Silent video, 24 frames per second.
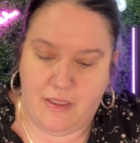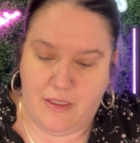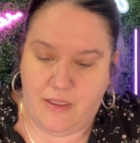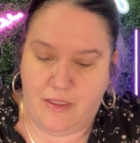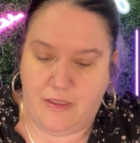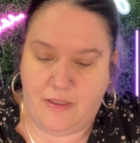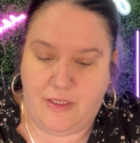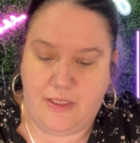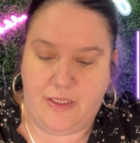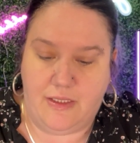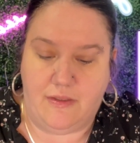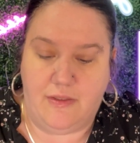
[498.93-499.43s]

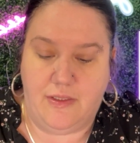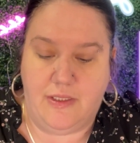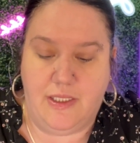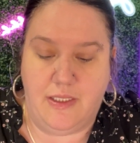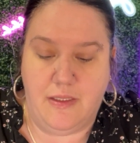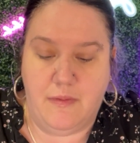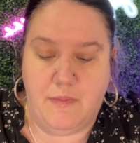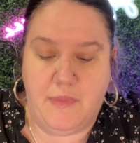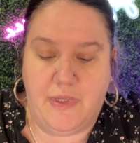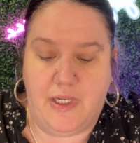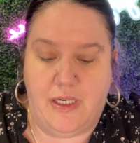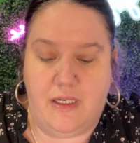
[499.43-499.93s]
So
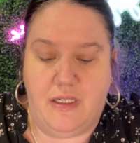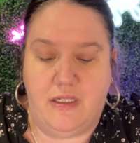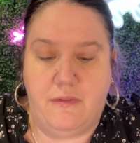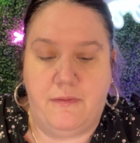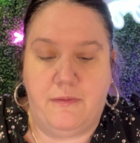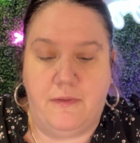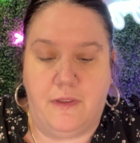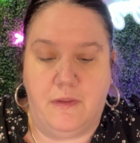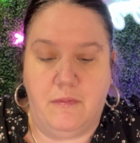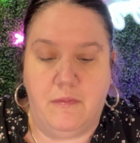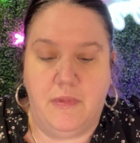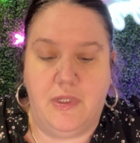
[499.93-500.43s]
them are
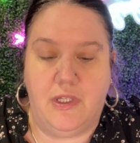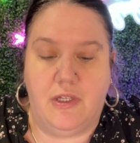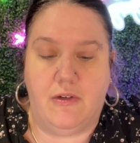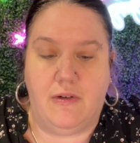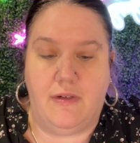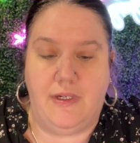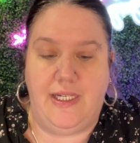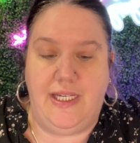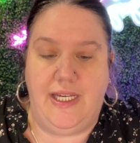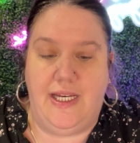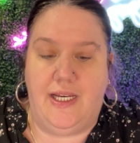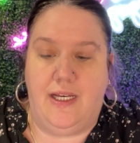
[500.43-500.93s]
from
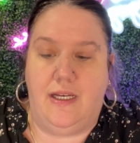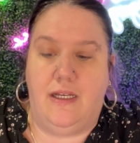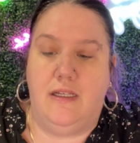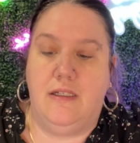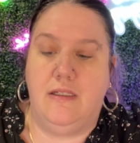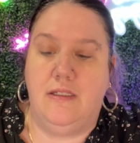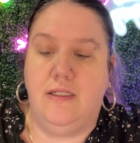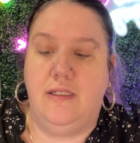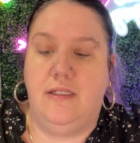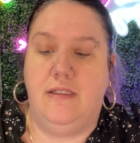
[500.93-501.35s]
L'Oreal.